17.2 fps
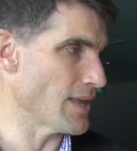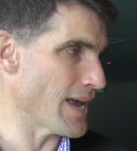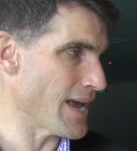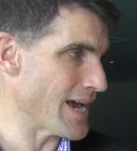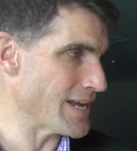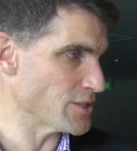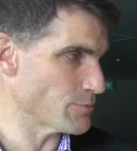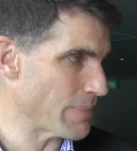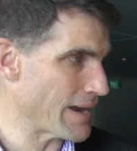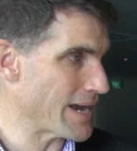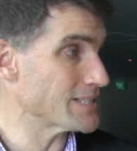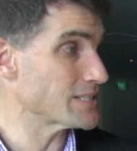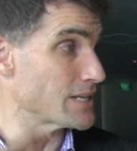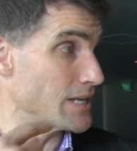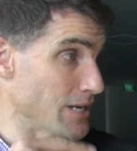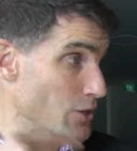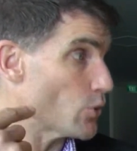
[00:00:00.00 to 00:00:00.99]
The hardest part
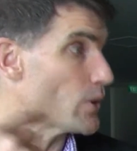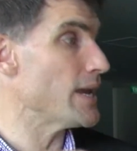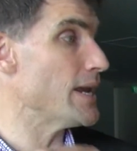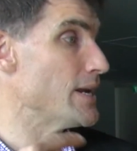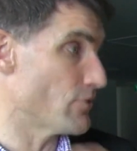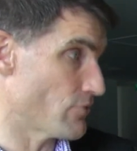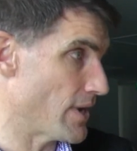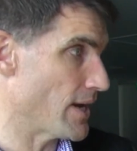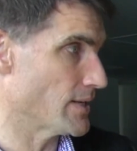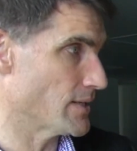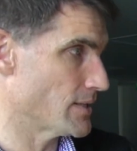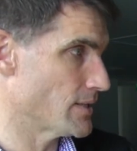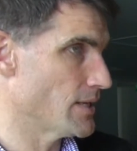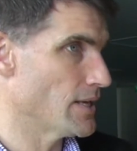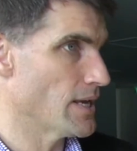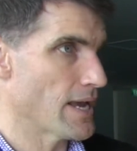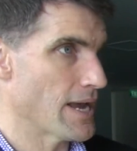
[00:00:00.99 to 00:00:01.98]
is getting your head around
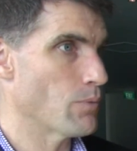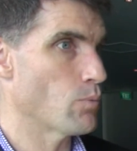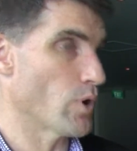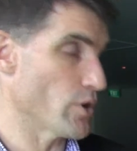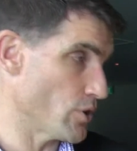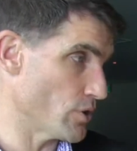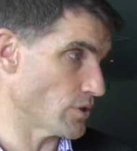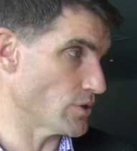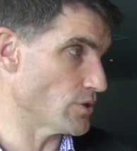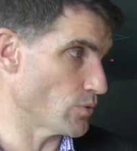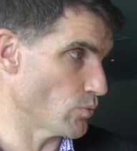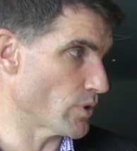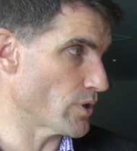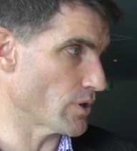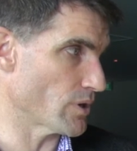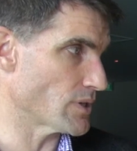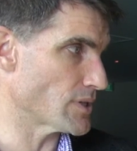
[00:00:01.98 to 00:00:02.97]
what you're going to do,
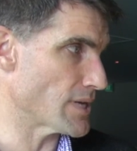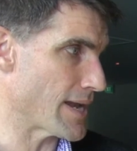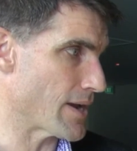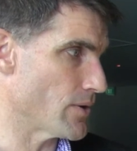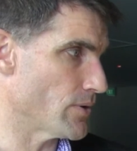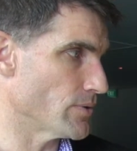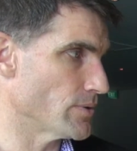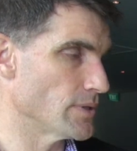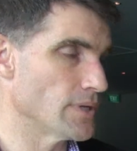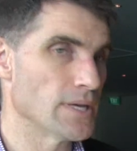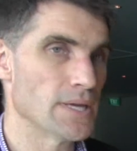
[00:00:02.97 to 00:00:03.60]
what you're going to take on.